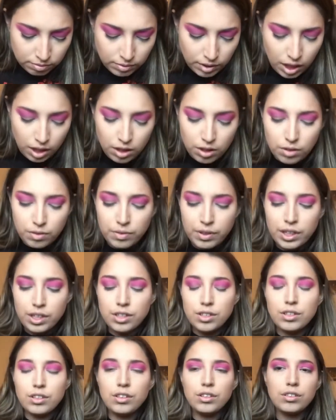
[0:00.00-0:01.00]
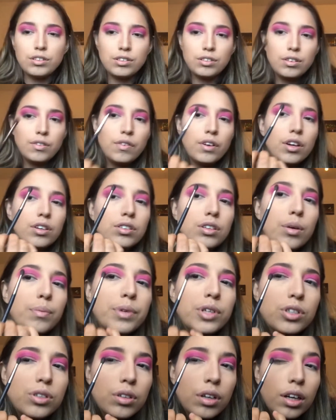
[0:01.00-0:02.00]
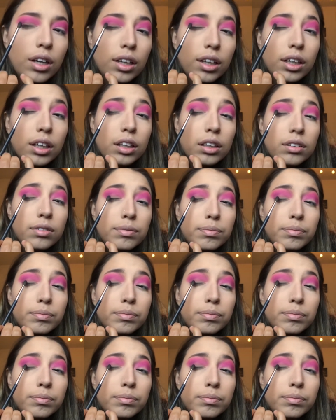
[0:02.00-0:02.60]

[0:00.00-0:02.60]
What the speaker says: I don't know if y'all saw me struggling